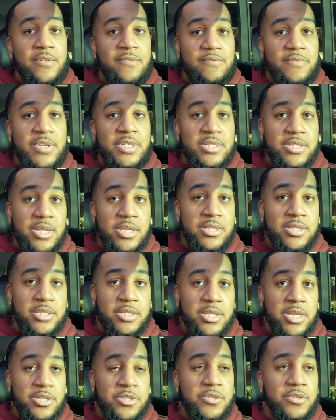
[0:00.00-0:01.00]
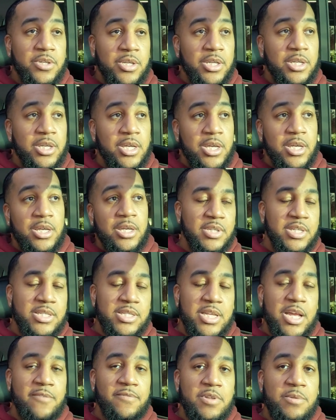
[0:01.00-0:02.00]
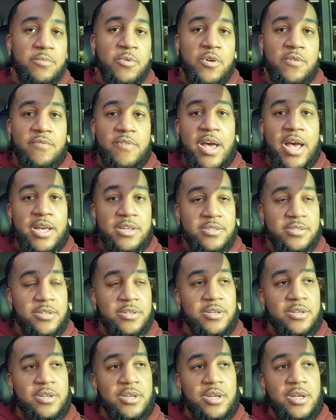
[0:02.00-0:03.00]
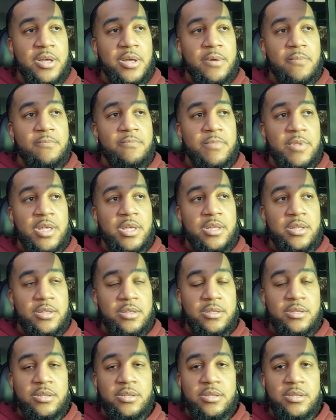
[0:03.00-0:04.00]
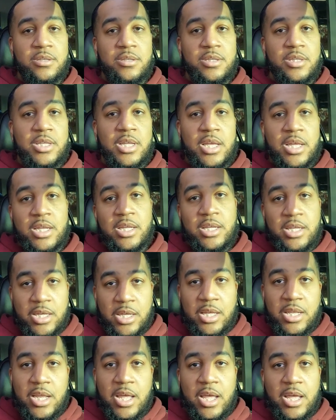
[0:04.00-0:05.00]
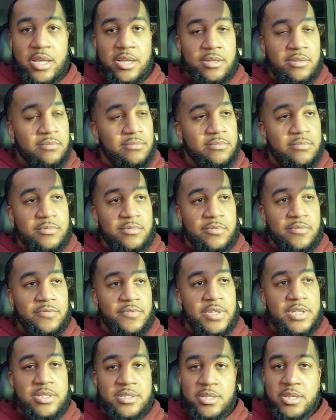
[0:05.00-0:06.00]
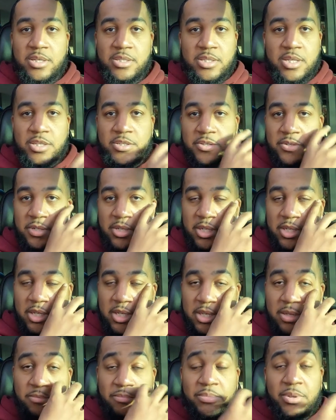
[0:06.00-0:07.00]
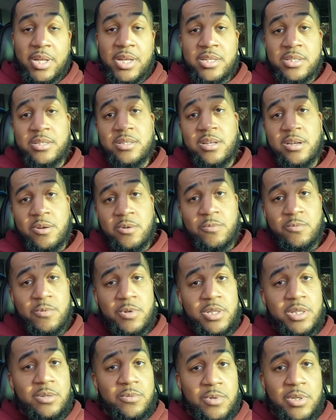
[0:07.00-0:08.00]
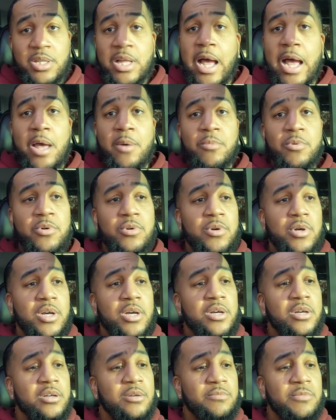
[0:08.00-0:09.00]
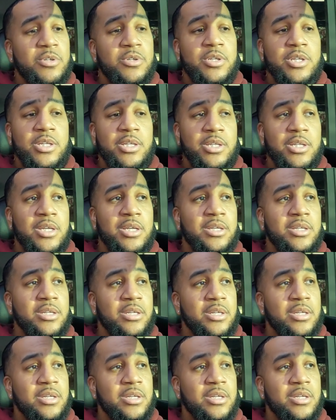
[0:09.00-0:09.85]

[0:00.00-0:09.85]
V6s that you can get. It's definitely more faster than any NA V6 that you can get. Plus, they're really reliable. You can get